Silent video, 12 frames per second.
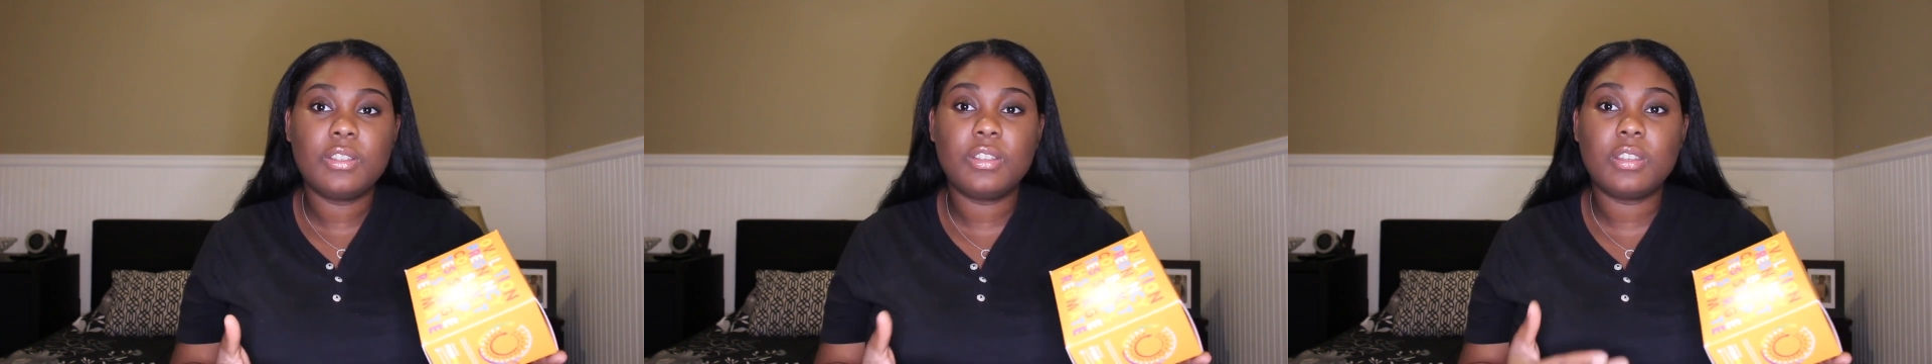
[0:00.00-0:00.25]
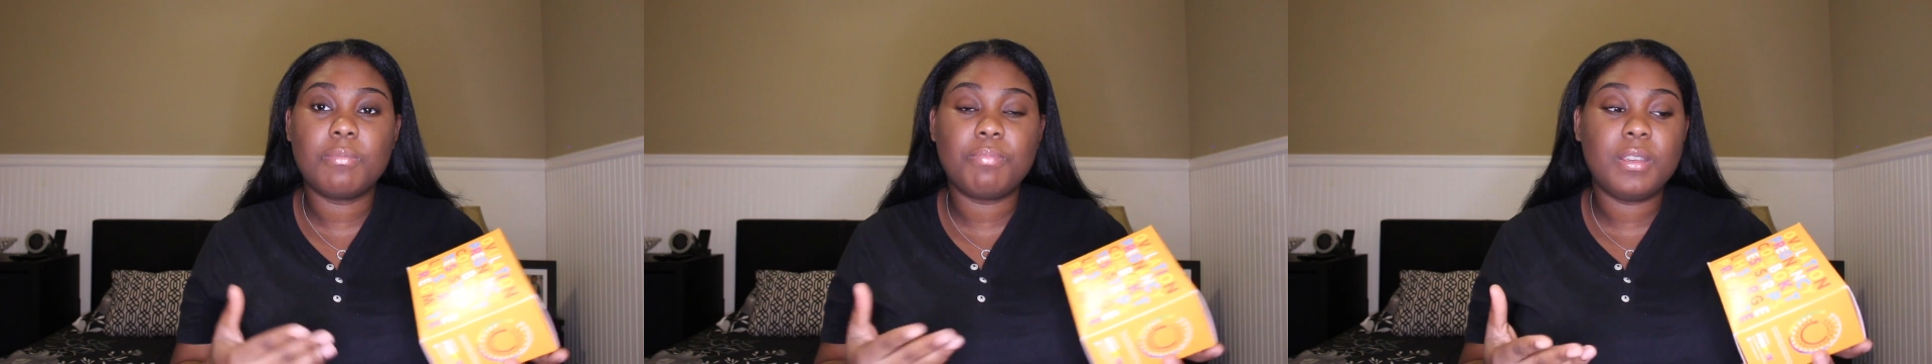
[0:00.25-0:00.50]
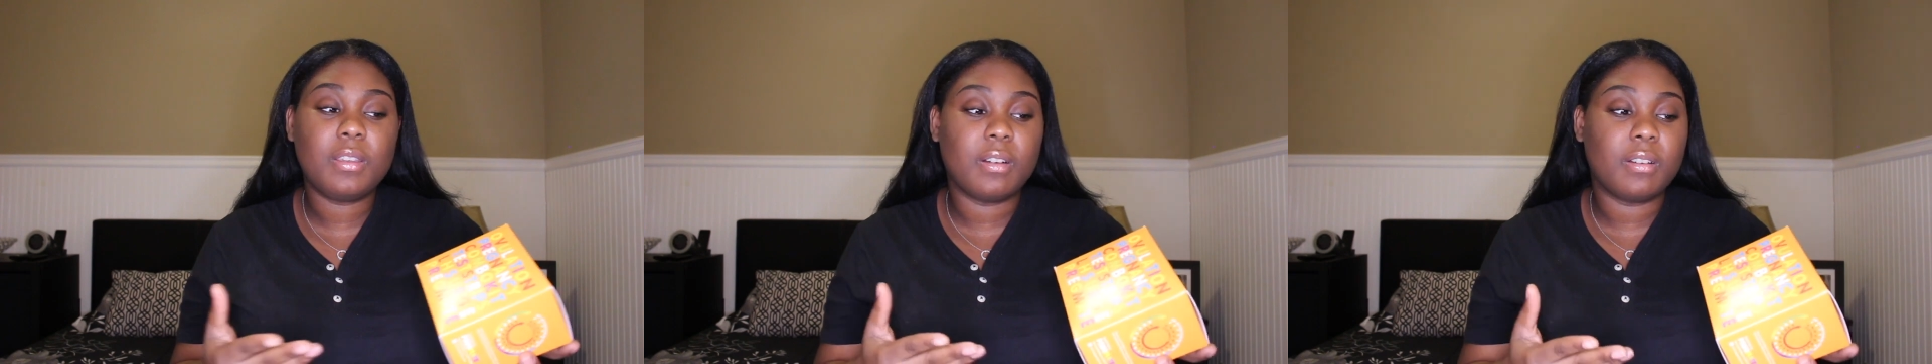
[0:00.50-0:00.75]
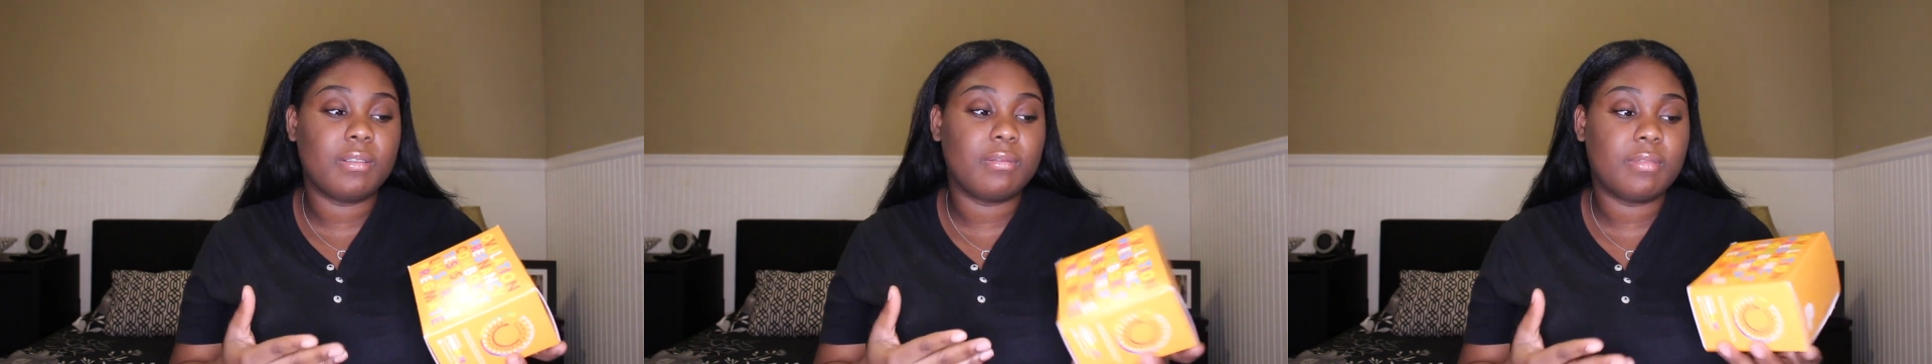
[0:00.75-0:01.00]
You can pee
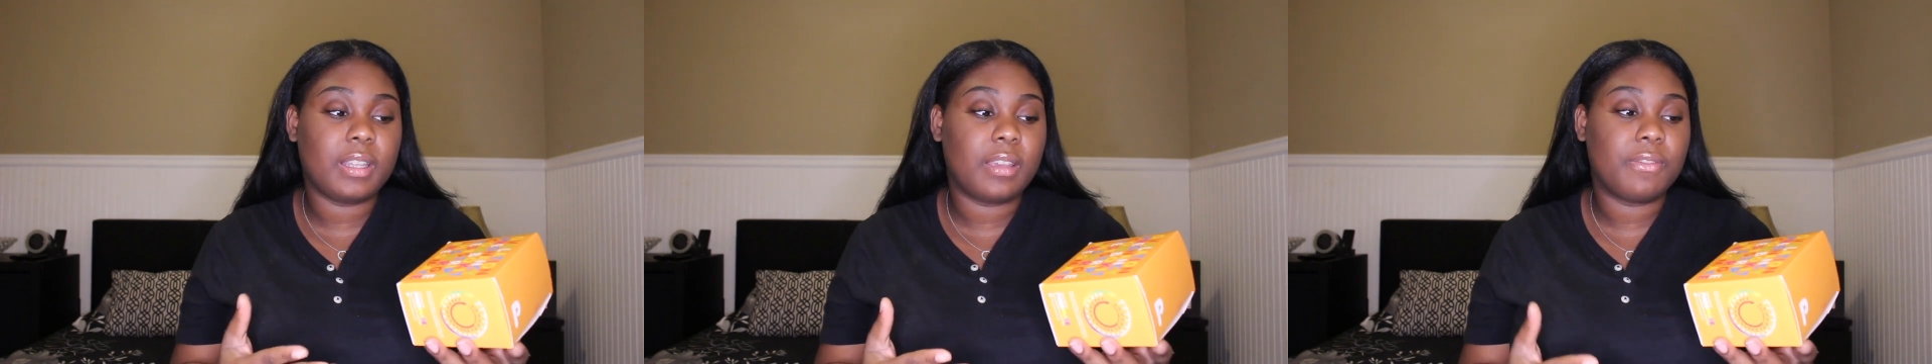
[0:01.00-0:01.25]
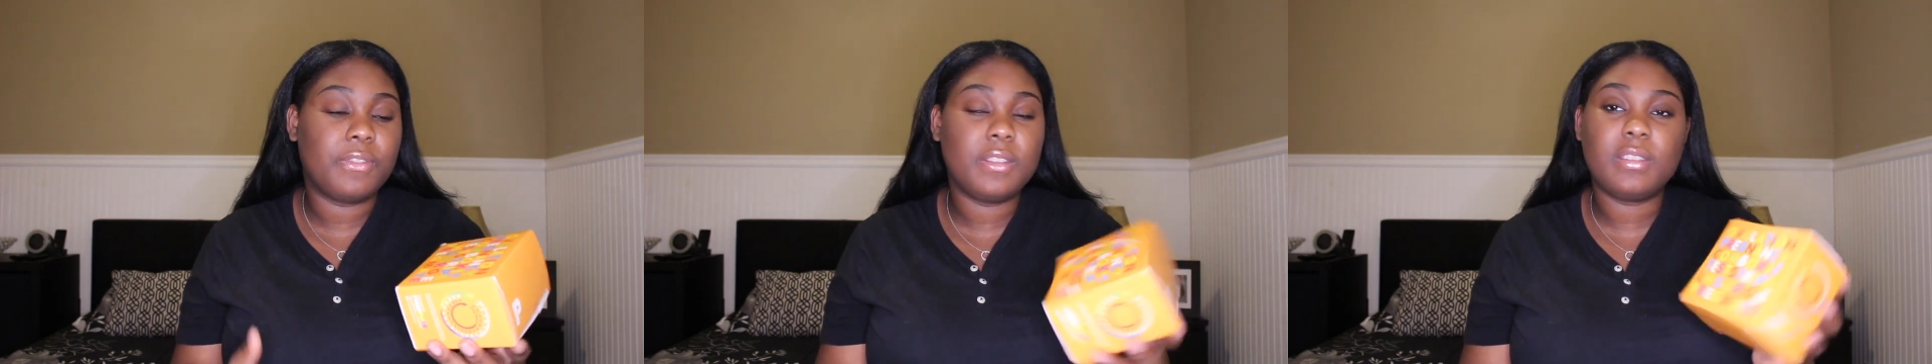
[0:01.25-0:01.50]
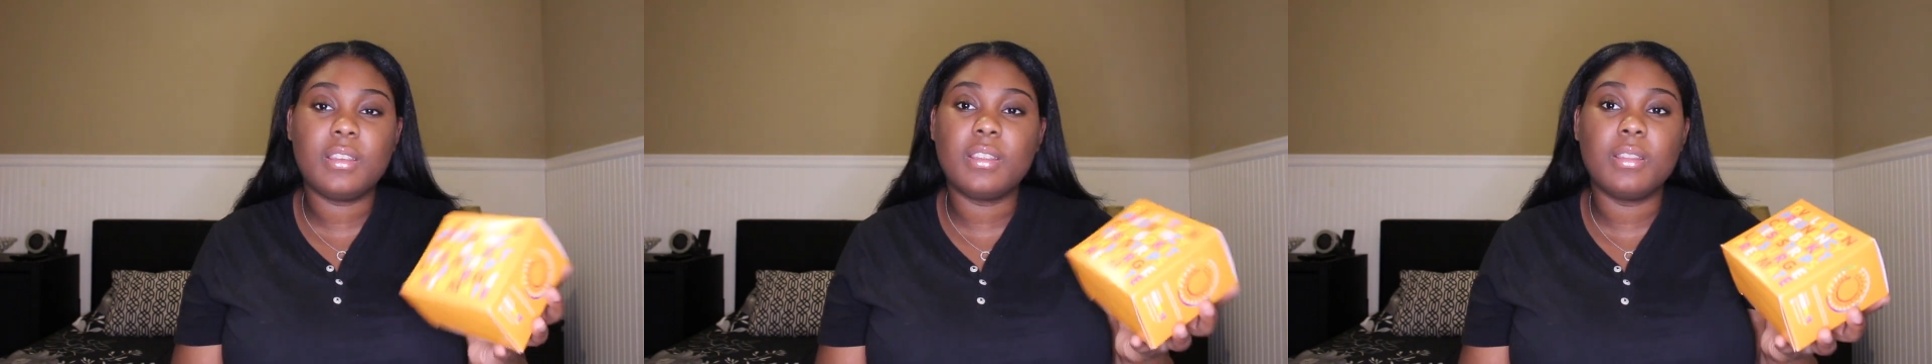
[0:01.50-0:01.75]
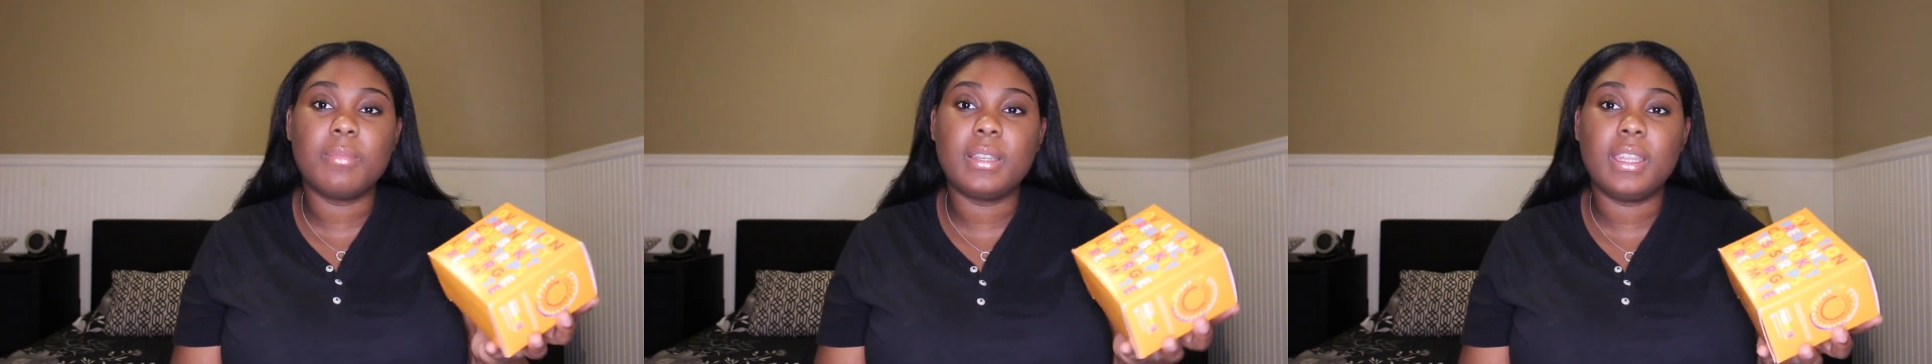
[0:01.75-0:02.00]
on, like, 50
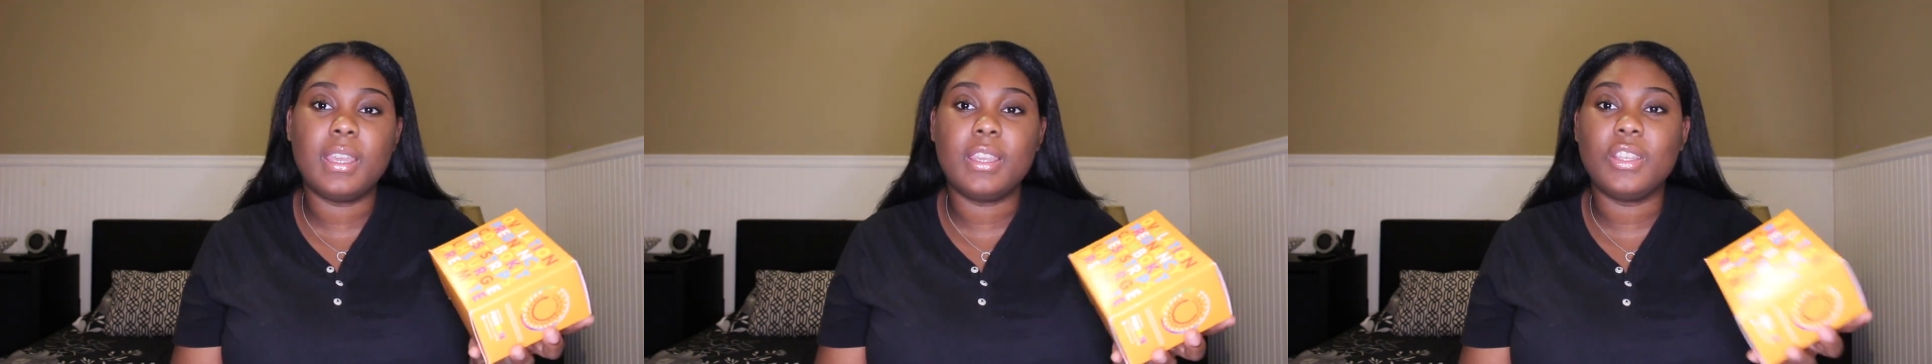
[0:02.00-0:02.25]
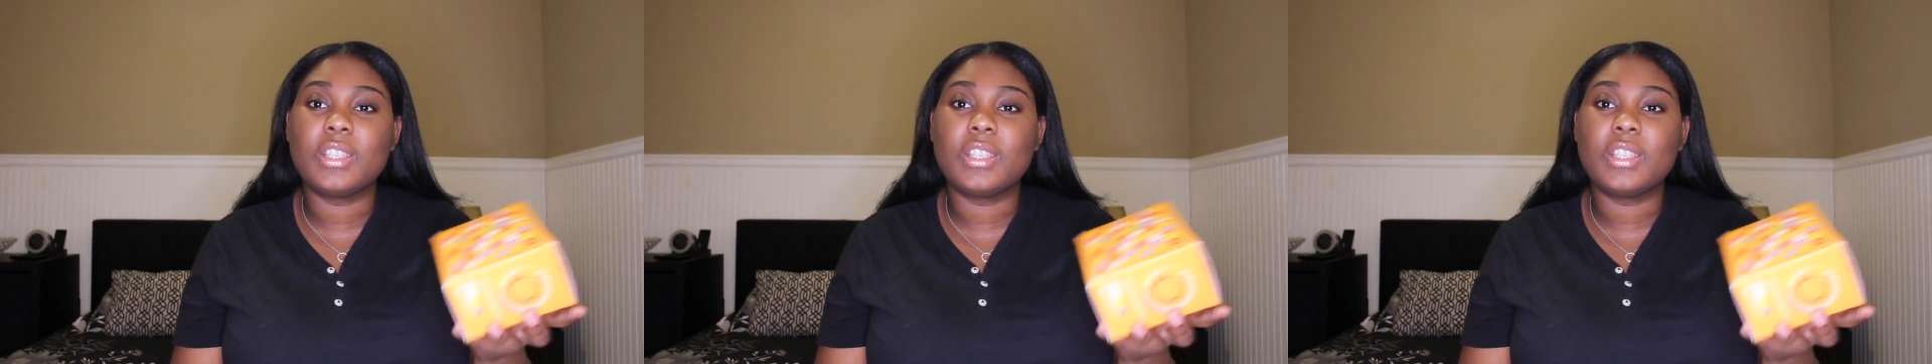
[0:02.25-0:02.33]
of them a day,